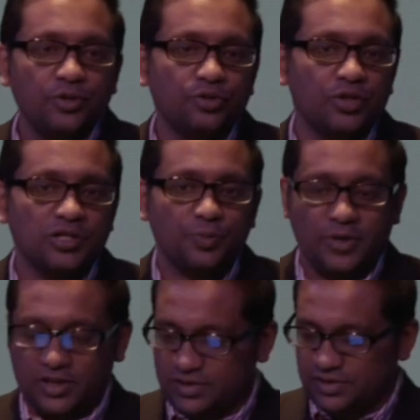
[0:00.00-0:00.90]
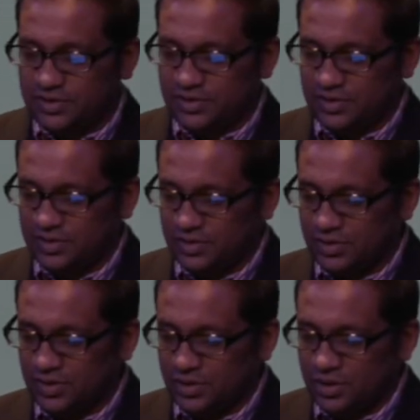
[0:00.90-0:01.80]
their trespasses.
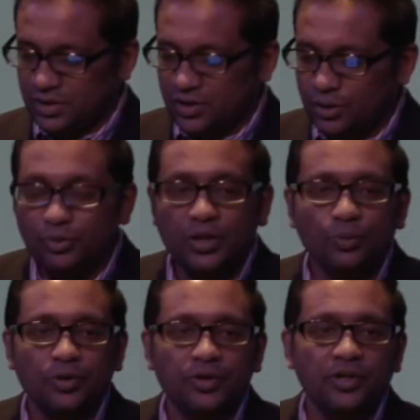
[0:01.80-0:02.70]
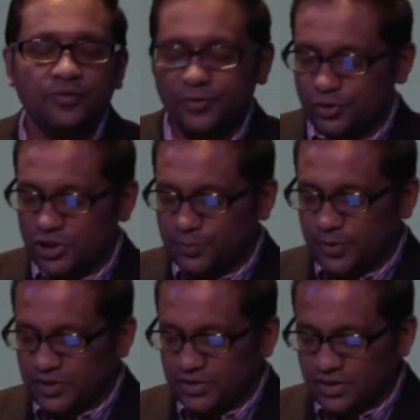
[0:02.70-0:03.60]
The Greek word there for
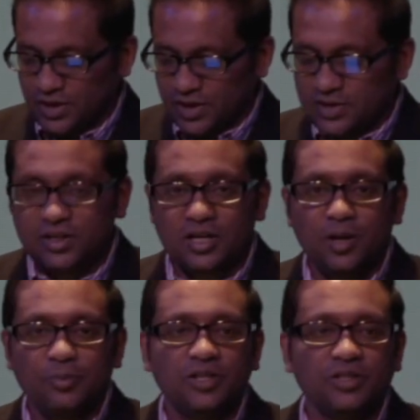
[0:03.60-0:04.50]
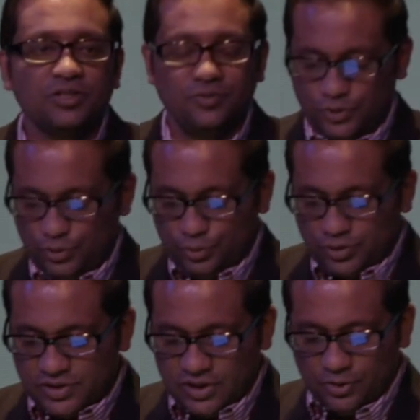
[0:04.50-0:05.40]
trespass is a combination of two
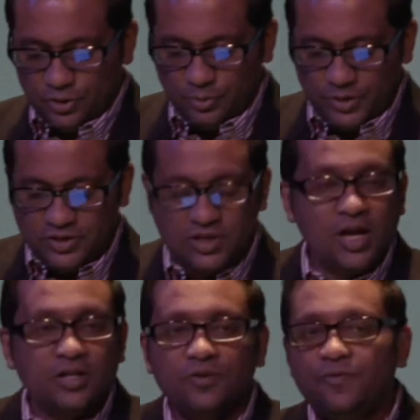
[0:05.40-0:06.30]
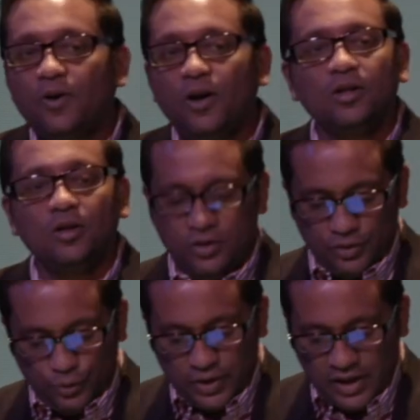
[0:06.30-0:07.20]
words that literally means to fall along
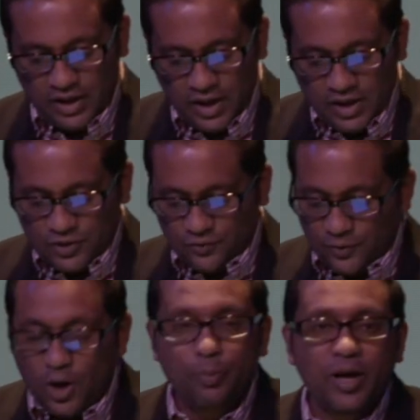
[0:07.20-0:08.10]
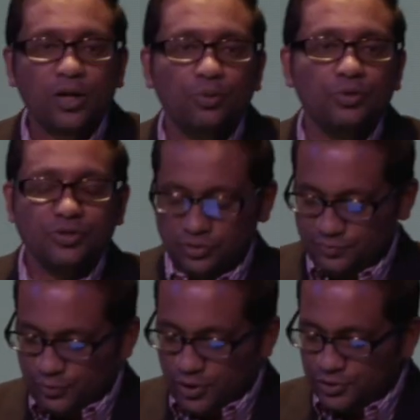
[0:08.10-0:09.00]
the way, to fall backwards, or to
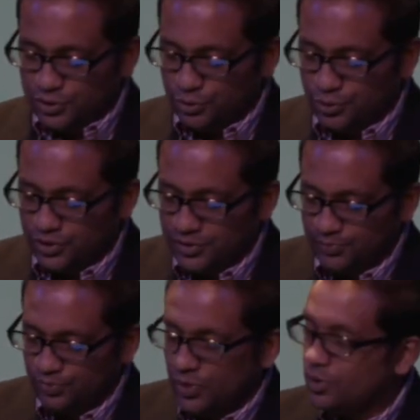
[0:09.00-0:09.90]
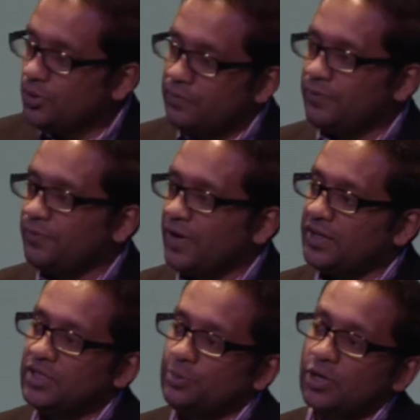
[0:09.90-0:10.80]
fall short. You have a
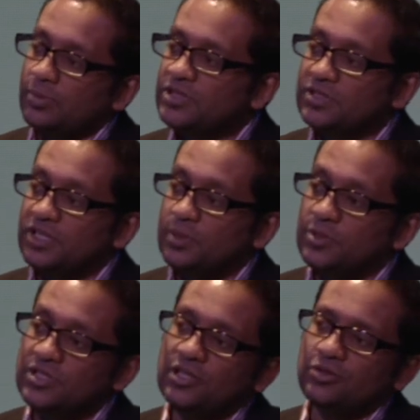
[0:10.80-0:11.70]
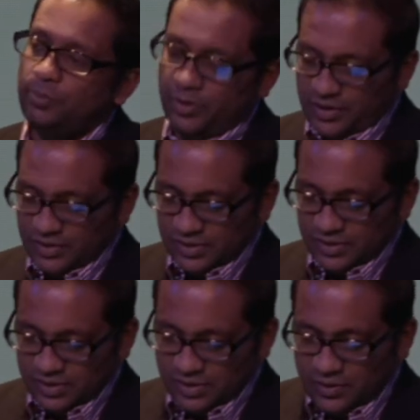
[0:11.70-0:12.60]
friend and he promises to keep a secret, but
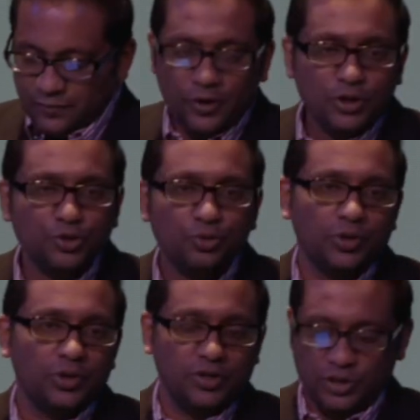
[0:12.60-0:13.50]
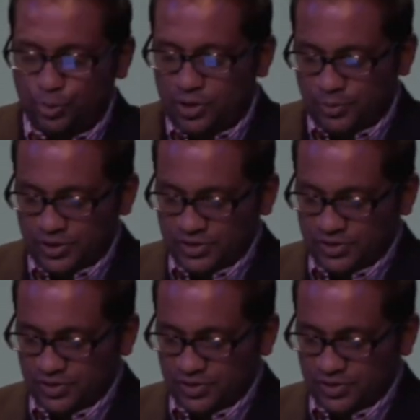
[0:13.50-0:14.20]
falls short on his promise.